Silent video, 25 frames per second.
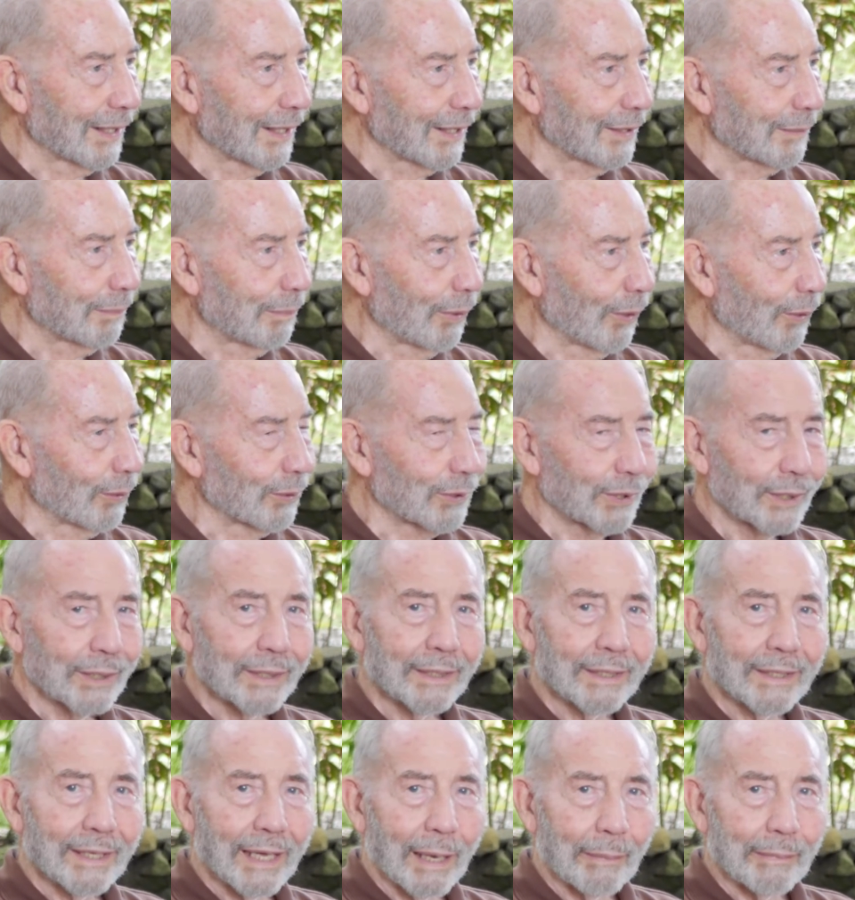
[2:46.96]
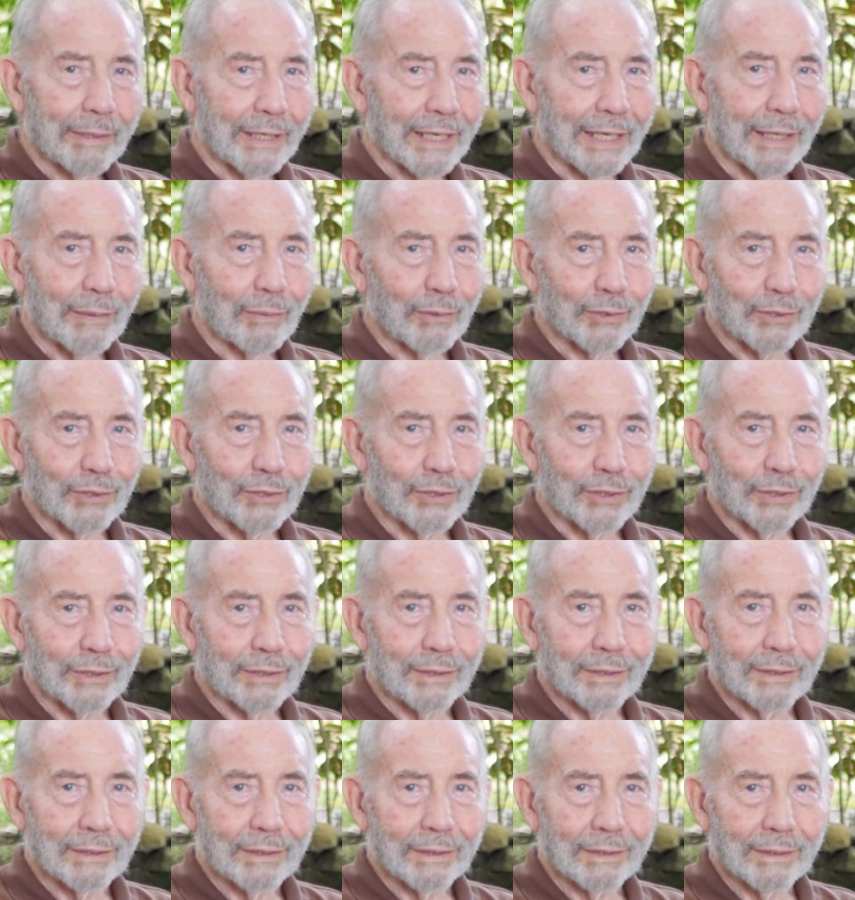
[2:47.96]
boat. I mean,
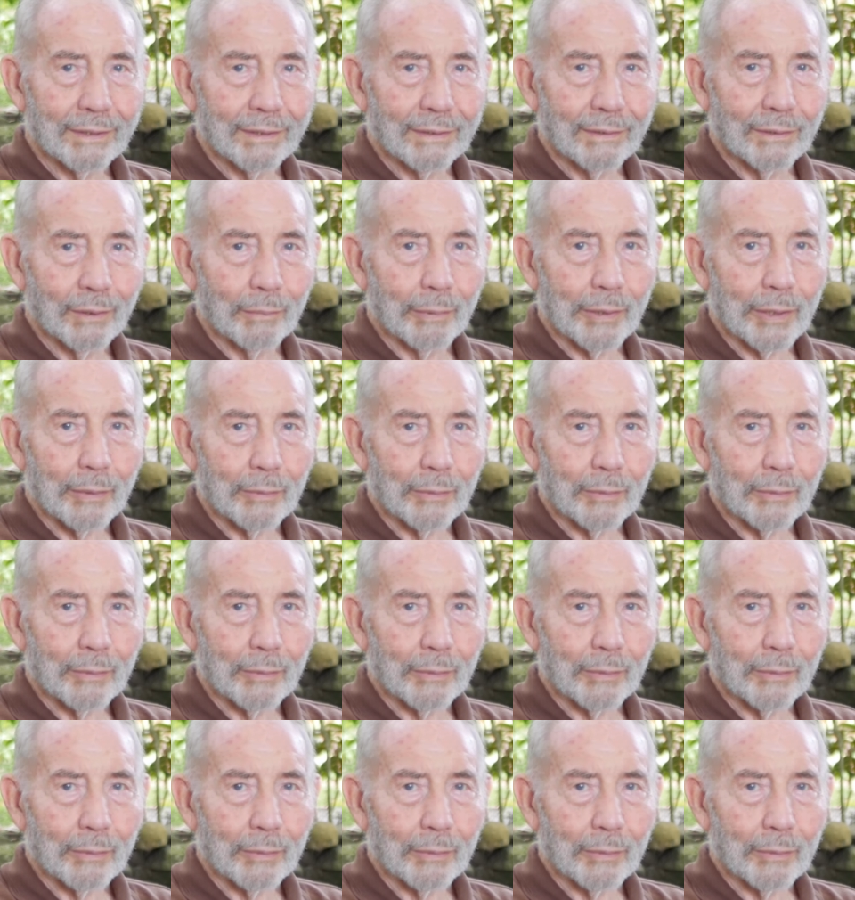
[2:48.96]
nobody